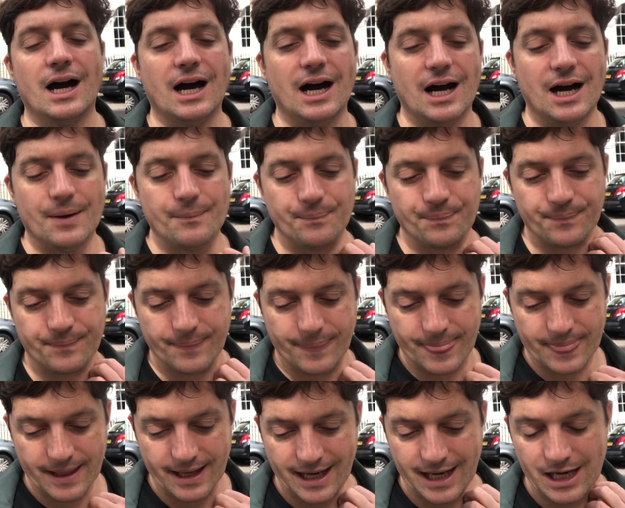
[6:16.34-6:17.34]
Um,
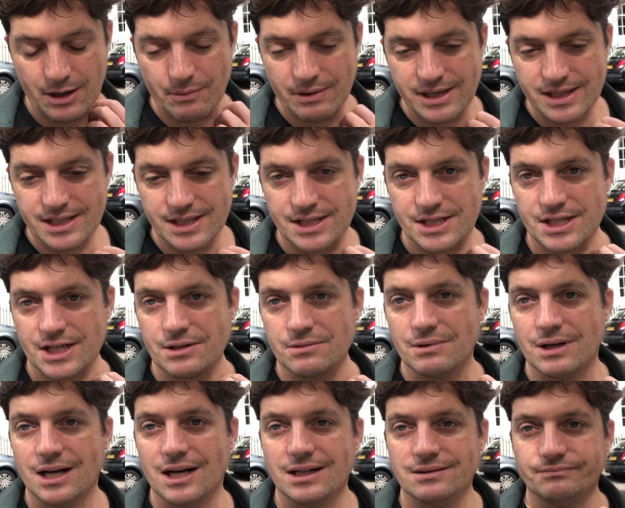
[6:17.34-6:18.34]
anyway,
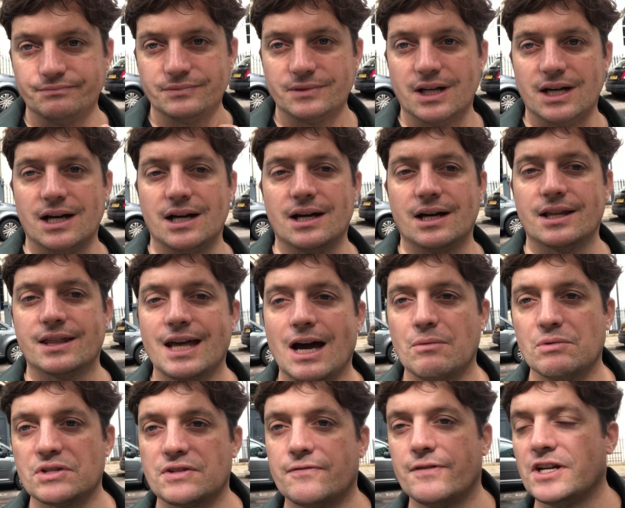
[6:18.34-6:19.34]
so um, uh,
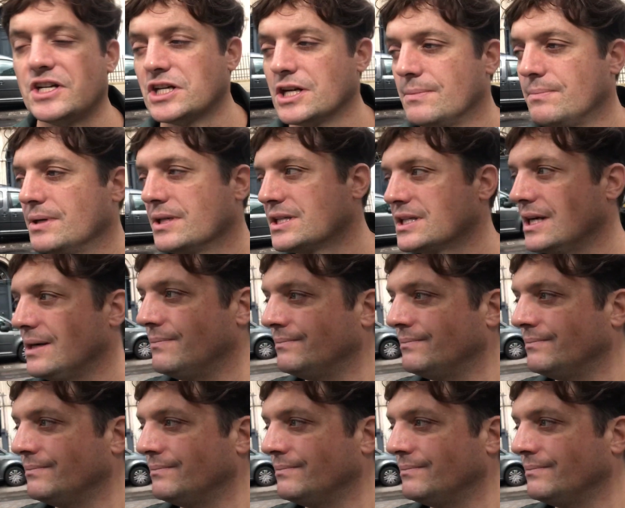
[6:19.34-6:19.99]
that was Fisher, but